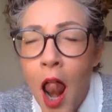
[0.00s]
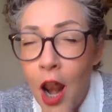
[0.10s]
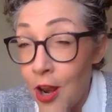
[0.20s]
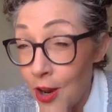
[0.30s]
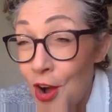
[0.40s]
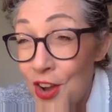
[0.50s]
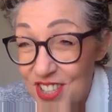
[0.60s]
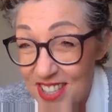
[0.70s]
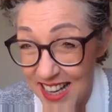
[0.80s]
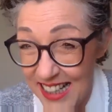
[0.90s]

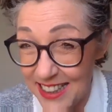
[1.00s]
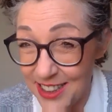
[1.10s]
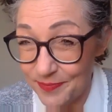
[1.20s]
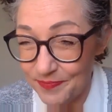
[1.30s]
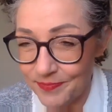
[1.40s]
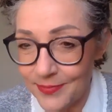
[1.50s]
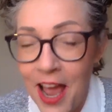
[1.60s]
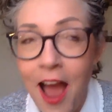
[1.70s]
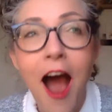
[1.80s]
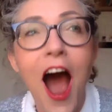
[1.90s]
Last night,
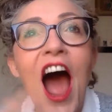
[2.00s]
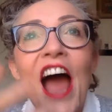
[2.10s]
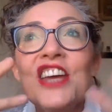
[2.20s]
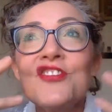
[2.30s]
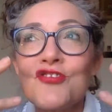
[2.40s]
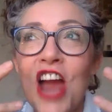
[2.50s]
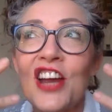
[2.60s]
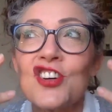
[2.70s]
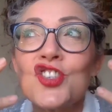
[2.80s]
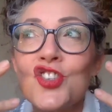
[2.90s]
I
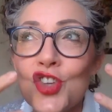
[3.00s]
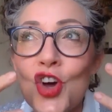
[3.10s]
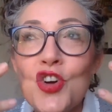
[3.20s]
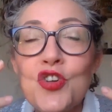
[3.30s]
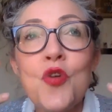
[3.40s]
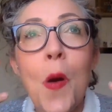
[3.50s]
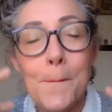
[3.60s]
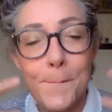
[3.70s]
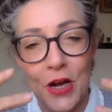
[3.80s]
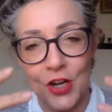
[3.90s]
drank so
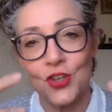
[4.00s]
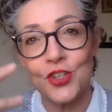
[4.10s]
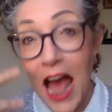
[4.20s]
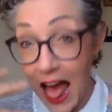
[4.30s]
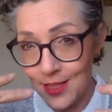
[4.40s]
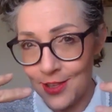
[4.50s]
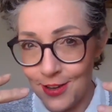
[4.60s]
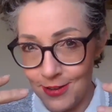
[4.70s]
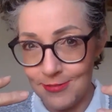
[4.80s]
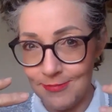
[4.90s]
much
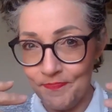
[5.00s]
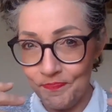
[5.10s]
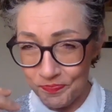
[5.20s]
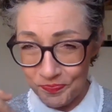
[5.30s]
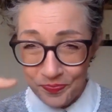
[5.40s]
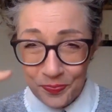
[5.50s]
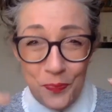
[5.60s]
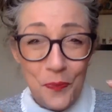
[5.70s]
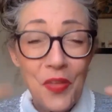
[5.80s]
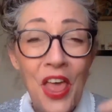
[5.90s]
alcohol
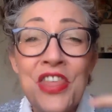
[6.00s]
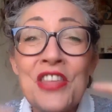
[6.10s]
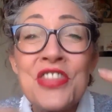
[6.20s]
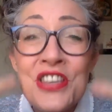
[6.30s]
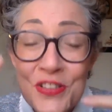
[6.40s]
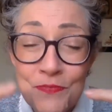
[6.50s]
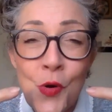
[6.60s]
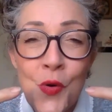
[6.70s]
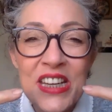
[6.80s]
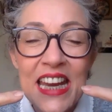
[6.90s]
that this
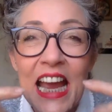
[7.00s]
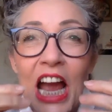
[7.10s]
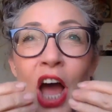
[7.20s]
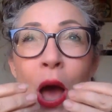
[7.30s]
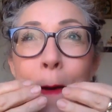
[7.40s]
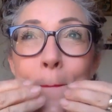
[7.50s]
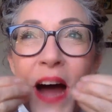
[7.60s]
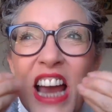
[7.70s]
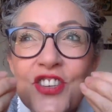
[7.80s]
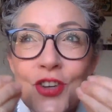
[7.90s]
morning
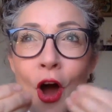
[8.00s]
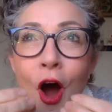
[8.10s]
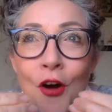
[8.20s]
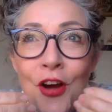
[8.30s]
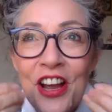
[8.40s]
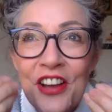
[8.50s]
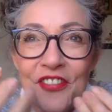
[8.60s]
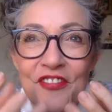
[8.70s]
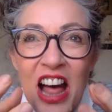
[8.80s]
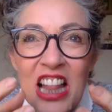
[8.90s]
my tongue
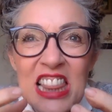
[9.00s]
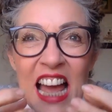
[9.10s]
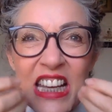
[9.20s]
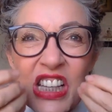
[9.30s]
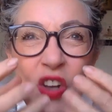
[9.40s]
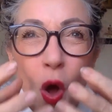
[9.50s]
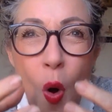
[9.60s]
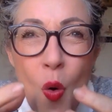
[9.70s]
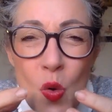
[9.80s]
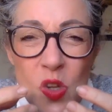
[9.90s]
felt like an
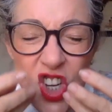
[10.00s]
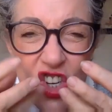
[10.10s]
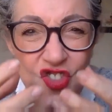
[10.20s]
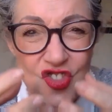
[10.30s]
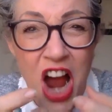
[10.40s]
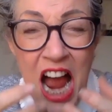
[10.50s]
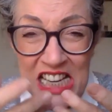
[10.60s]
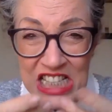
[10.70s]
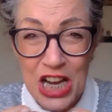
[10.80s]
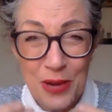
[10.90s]
old
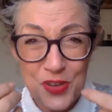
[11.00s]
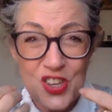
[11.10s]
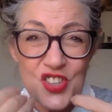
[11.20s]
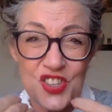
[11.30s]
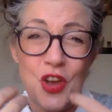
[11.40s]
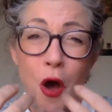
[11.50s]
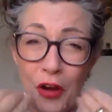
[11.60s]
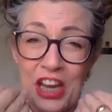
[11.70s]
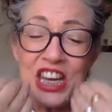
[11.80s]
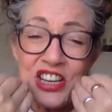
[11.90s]
dried up
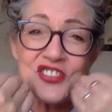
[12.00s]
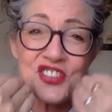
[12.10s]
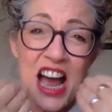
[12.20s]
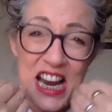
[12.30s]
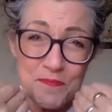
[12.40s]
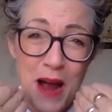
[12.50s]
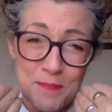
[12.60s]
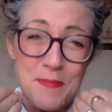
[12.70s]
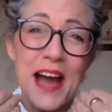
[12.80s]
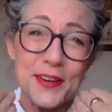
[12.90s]
sock inside my
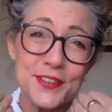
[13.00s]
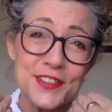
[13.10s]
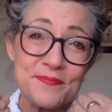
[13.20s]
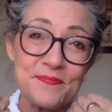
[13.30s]
mouth.